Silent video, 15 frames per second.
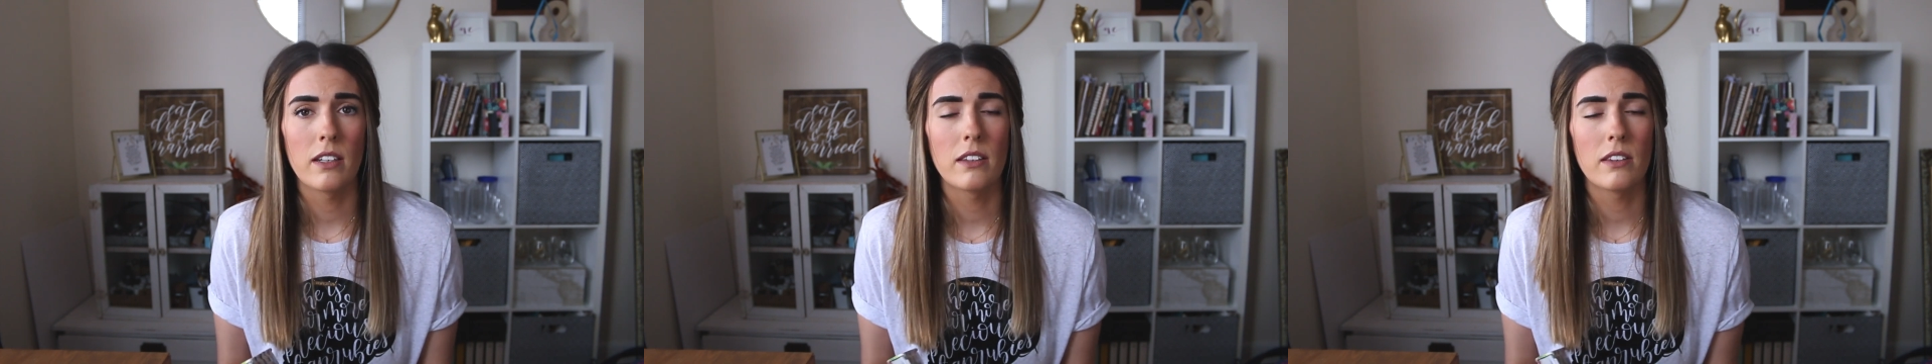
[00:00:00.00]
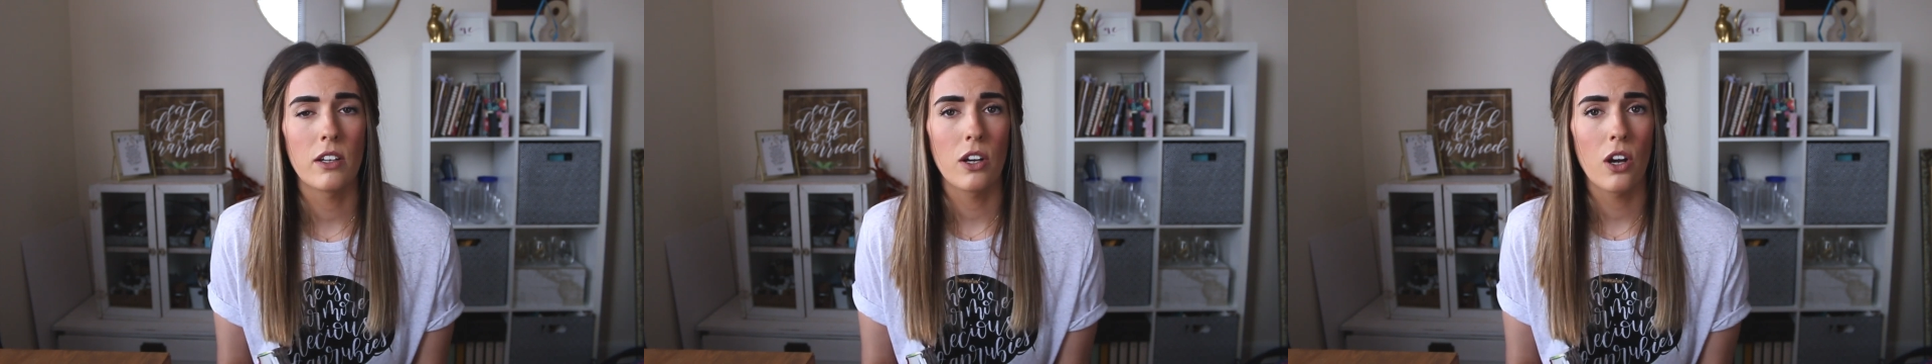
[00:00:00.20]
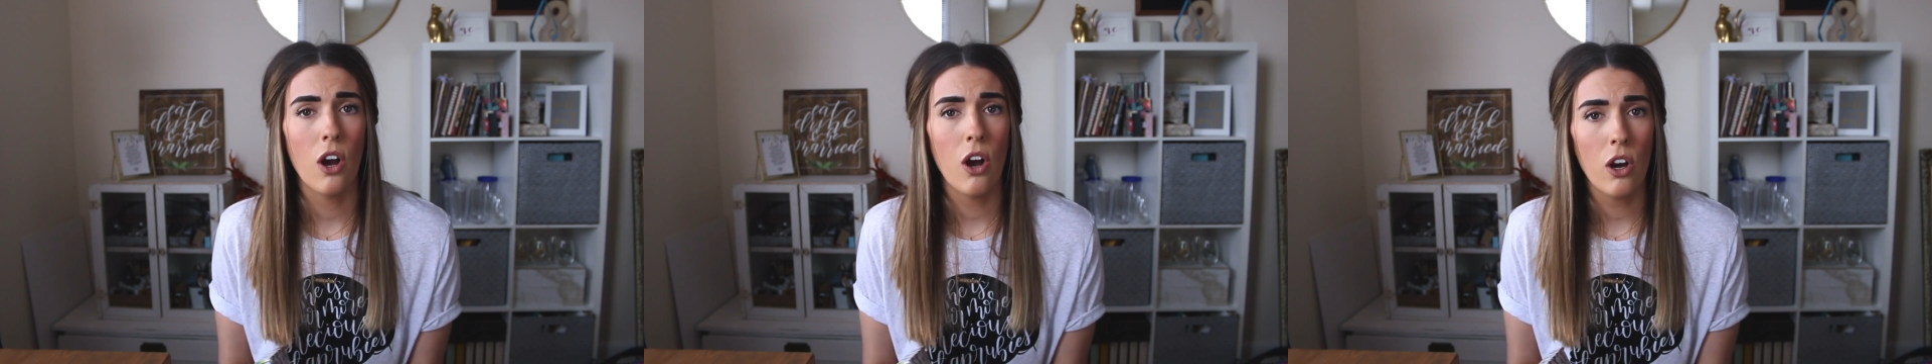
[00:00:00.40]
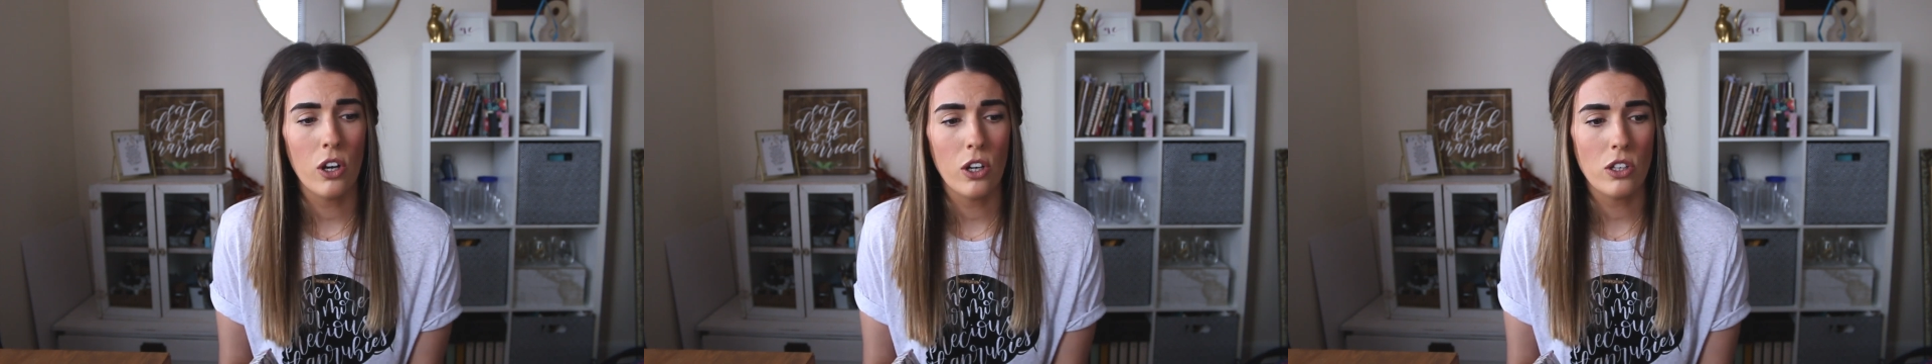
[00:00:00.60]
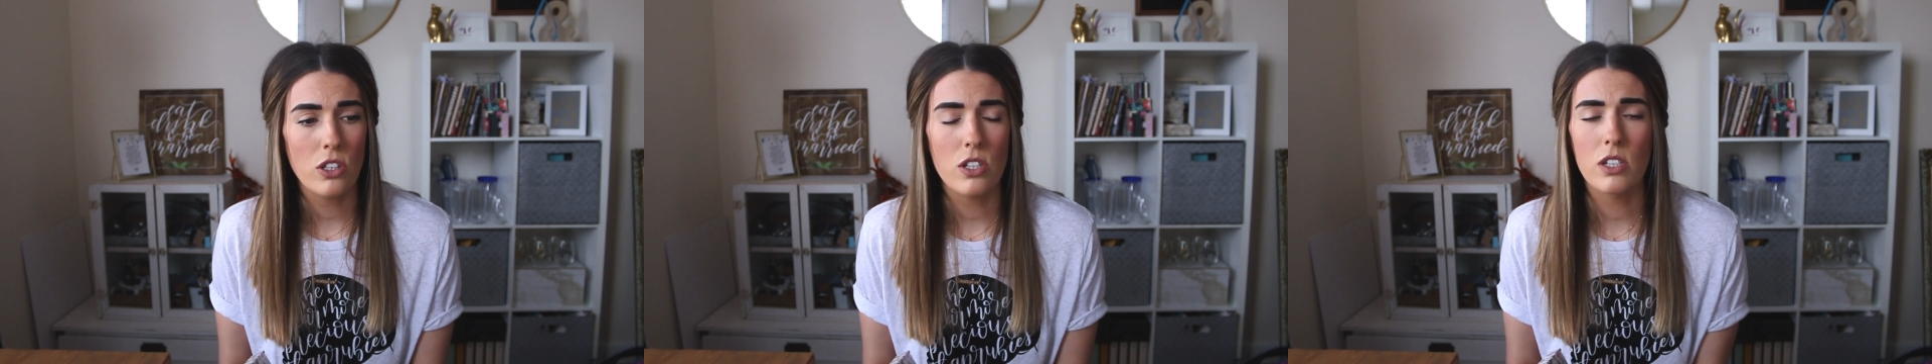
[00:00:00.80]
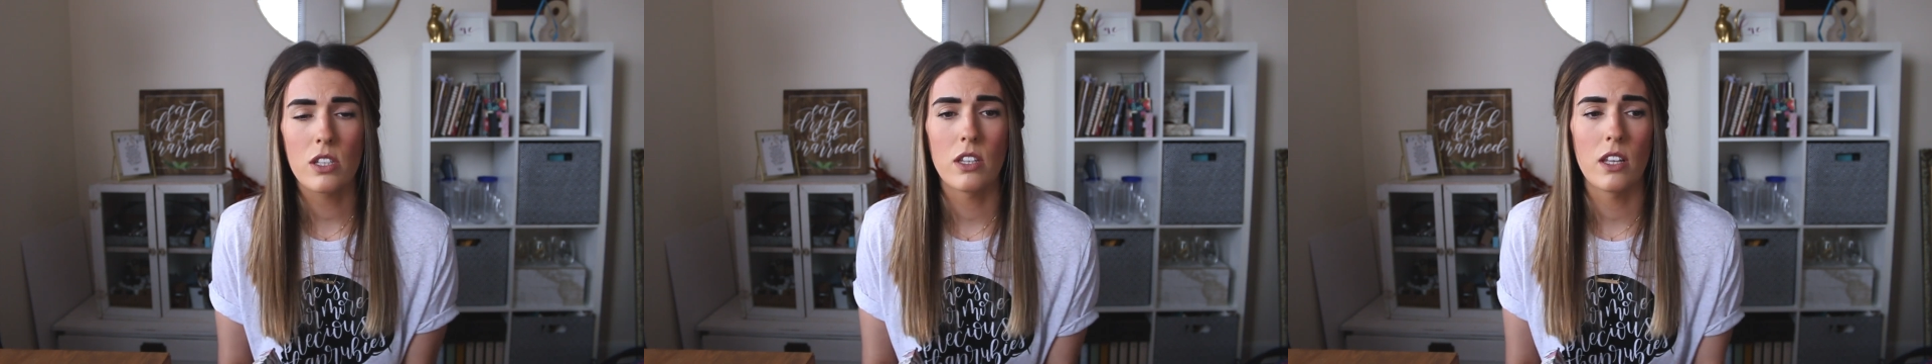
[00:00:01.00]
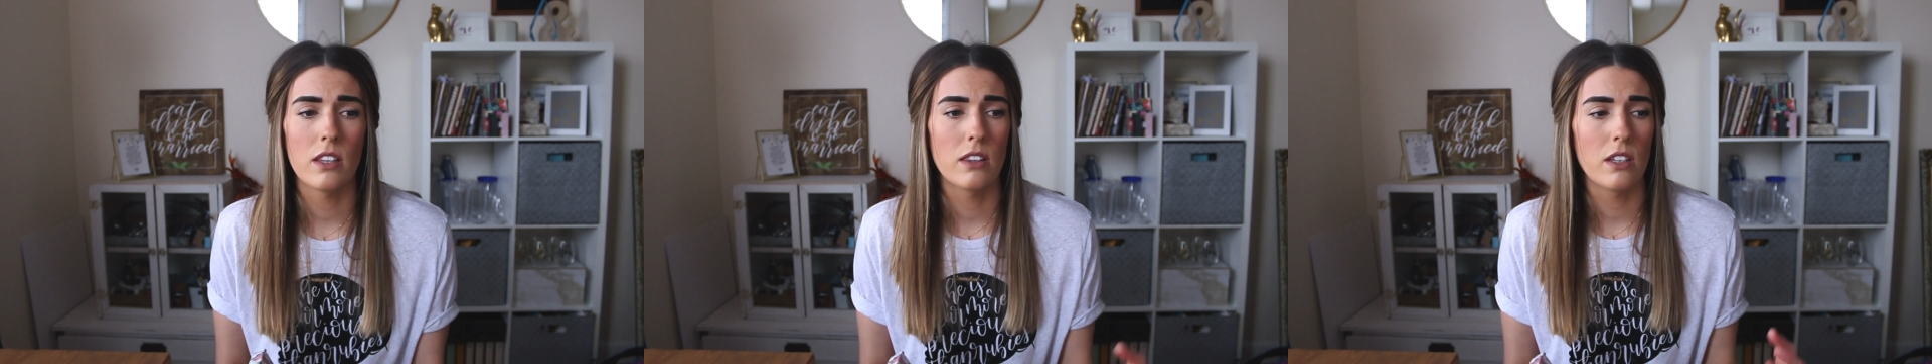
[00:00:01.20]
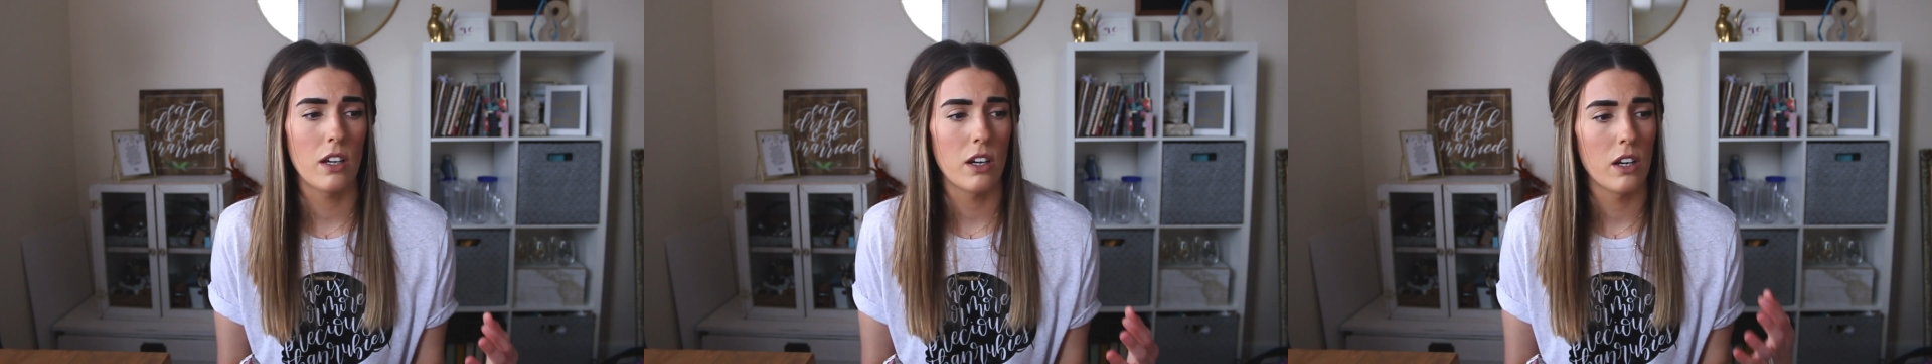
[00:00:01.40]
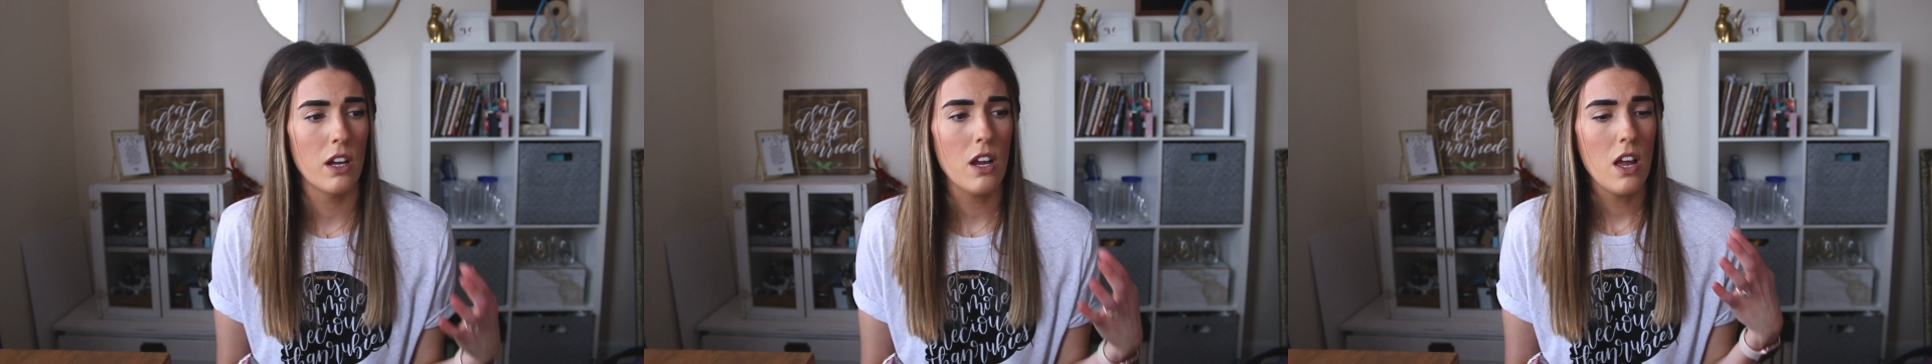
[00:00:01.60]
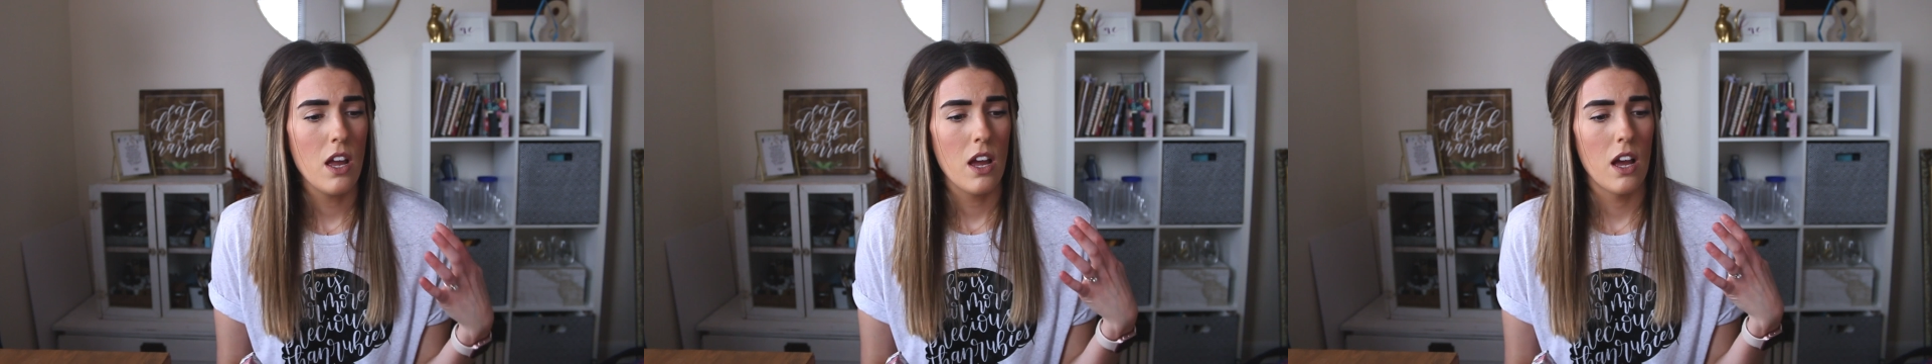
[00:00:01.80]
that their hearts, that their